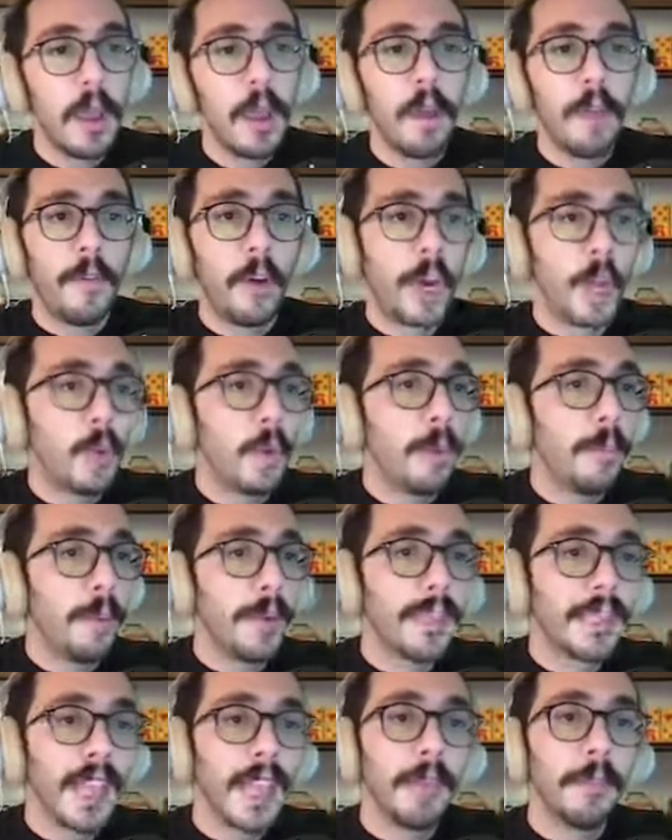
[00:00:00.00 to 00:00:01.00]

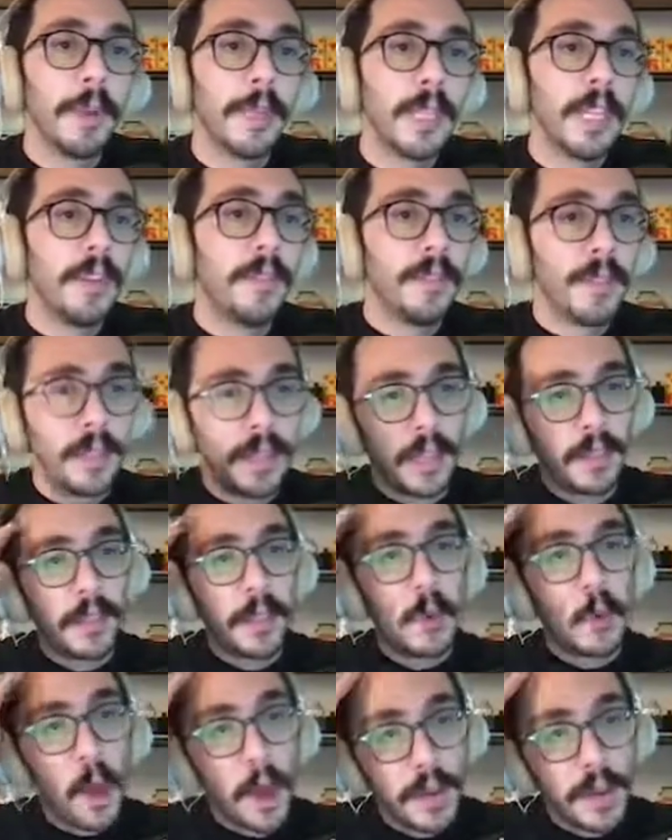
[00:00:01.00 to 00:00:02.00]
41% believed that the
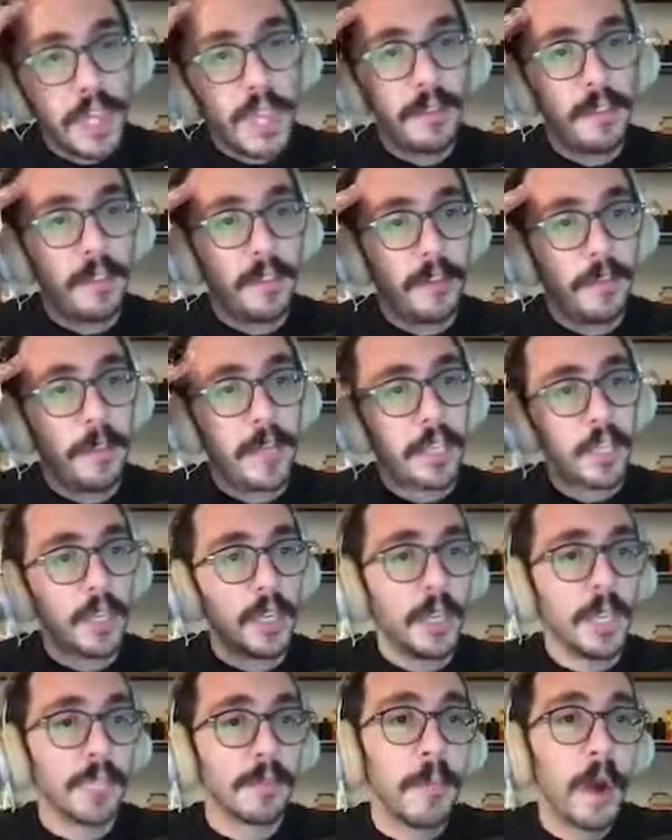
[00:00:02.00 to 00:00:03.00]
quantity of information
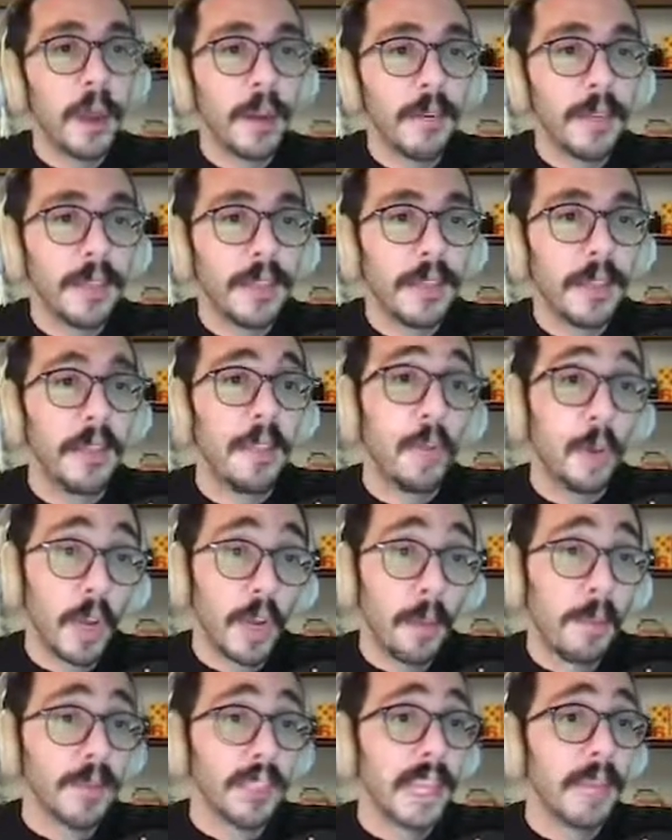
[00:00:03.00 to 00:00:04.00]
is moderate, and
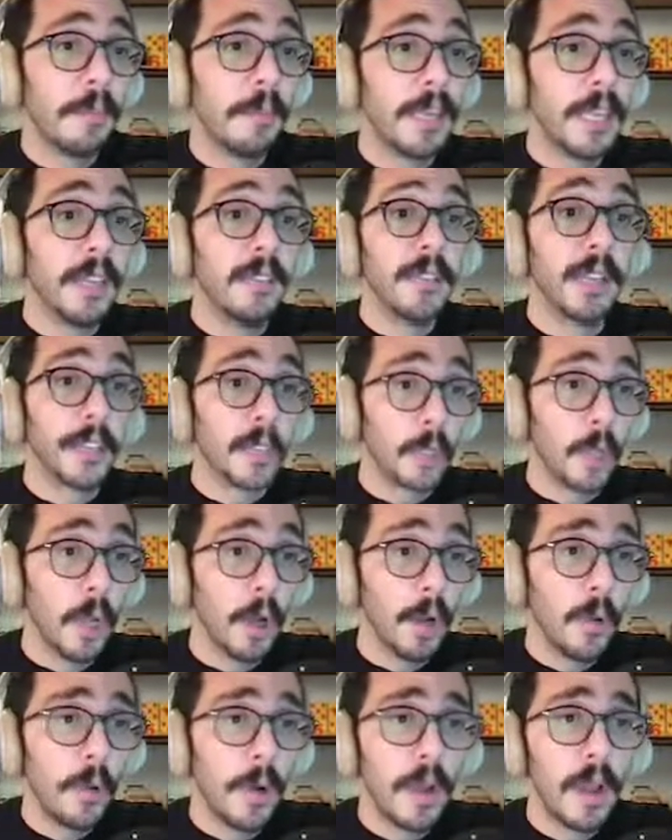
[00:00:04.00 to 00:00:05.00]
40% believed it's
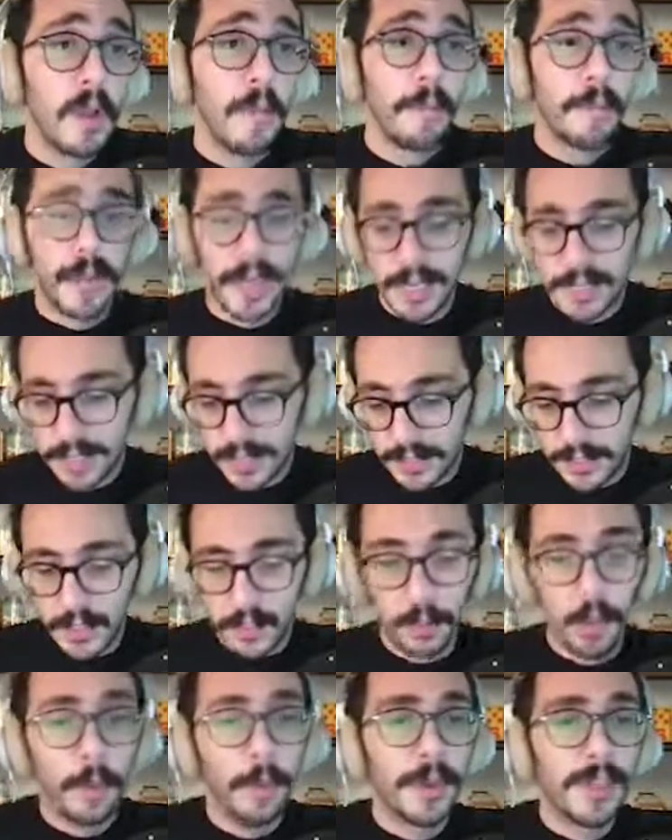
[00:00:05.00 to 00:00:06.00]
low. And
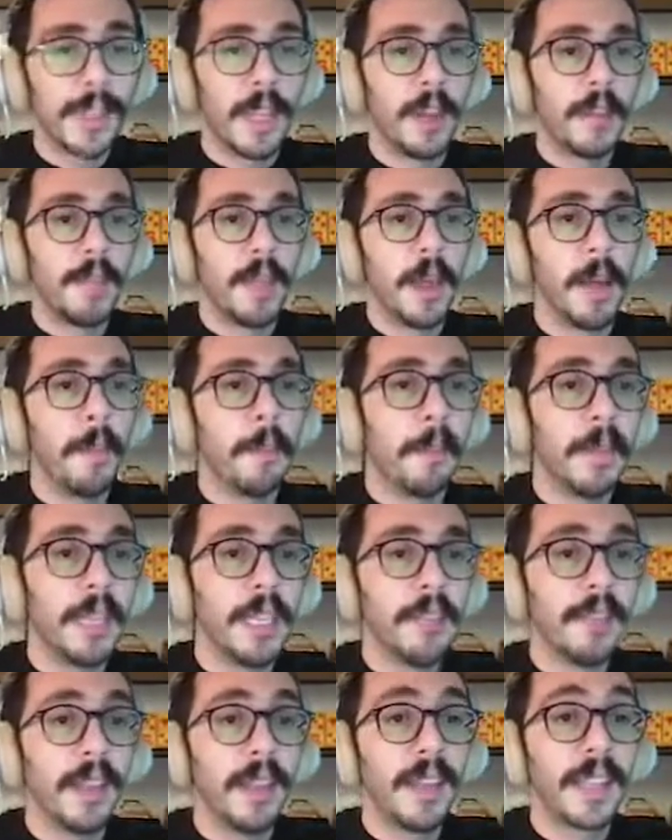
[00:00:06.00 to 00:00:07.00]
63% of them
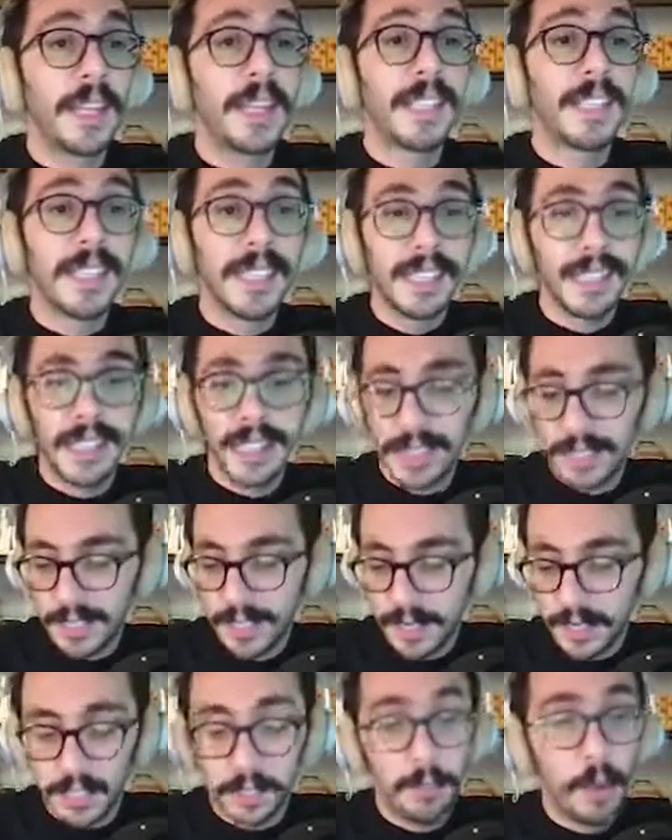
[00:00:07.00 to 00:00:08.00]
believe that the consistency
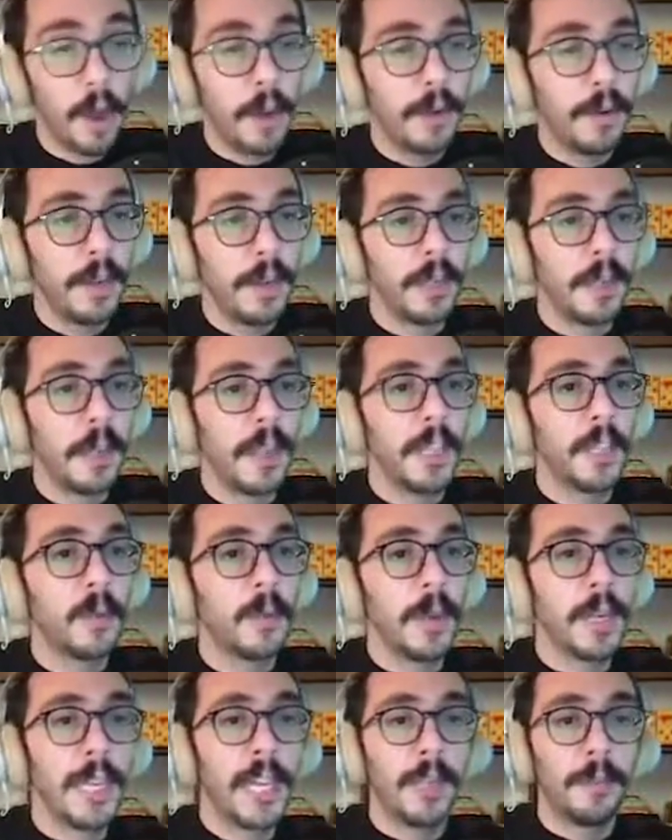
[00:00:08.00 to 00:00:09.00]
is moderate, and
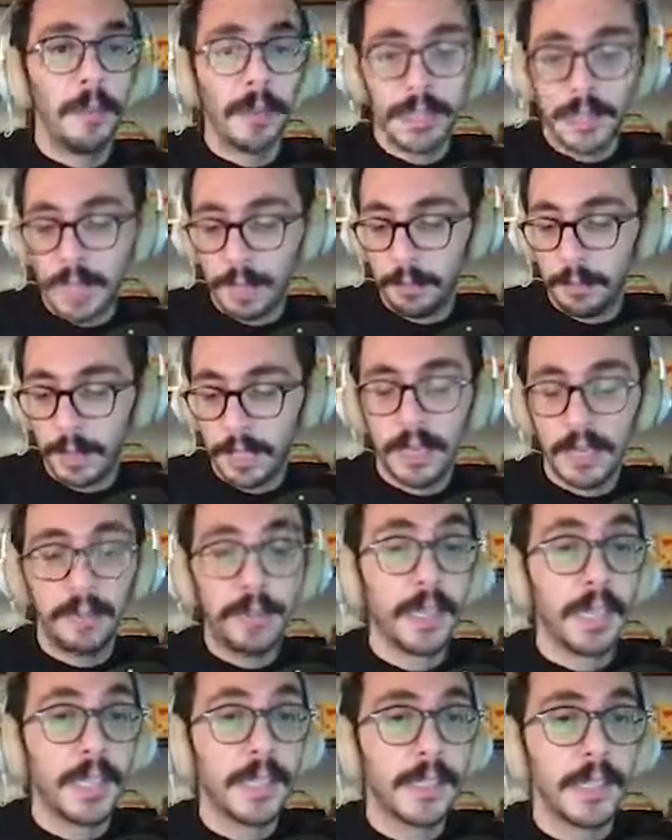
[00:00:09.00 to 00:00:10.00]
28% believe the
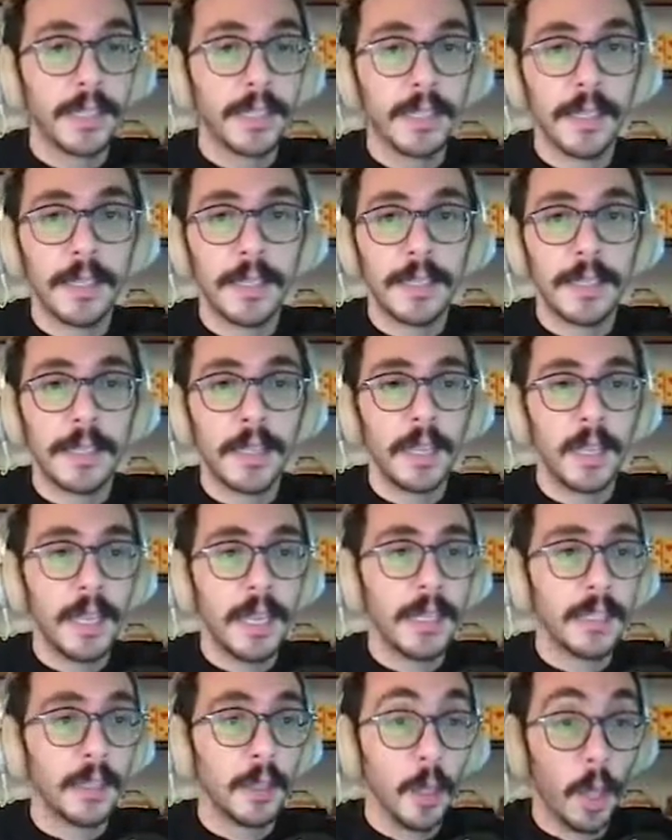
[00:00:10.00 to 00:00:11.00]
consistency
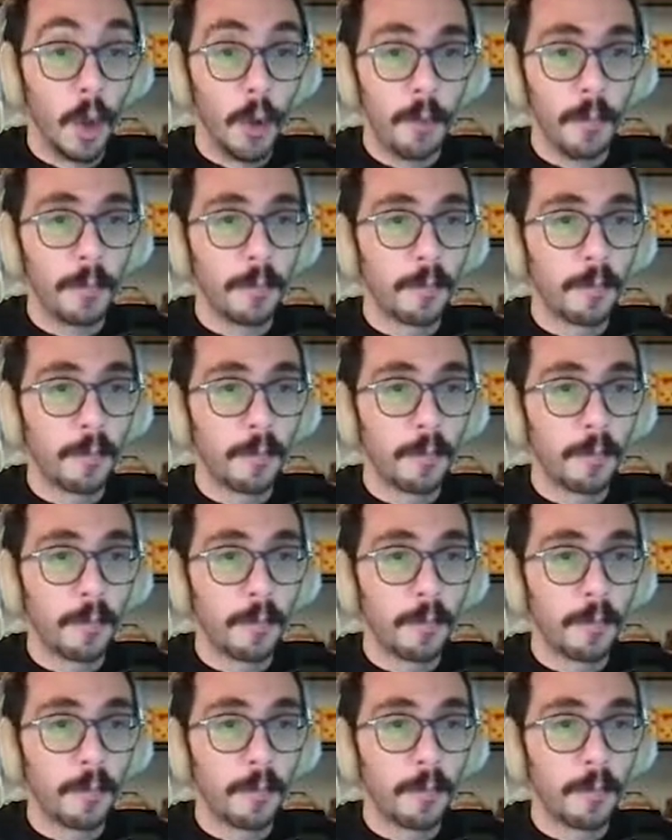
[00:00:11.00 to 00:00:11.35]
is low.